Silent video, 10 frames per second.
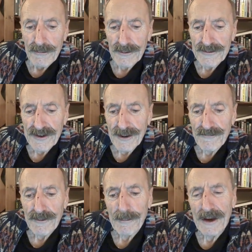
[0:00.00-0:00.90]
was the
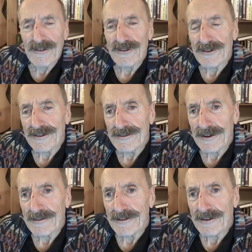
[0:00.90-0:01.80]
information
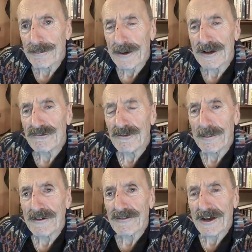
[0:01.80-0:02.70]
that this picture had
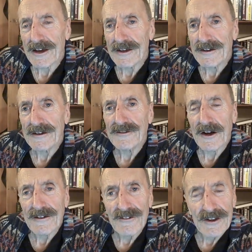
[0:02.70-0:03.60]
been taken in
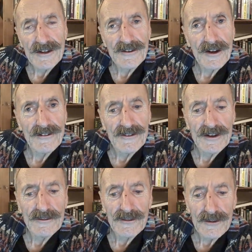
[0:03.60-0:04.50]

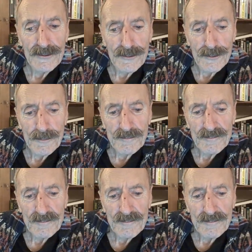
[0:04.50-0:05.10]
1992.